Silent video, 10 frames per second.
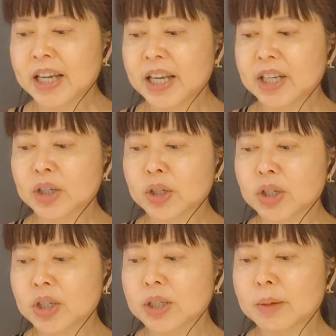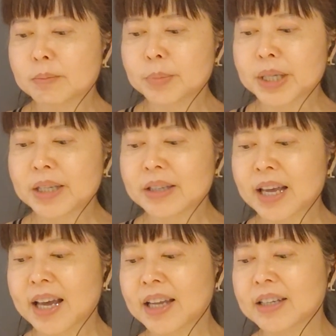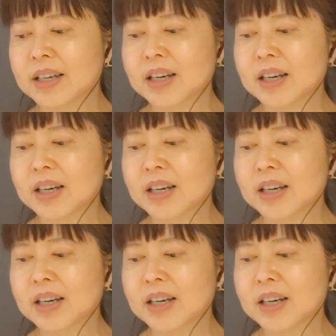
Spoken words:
it could be that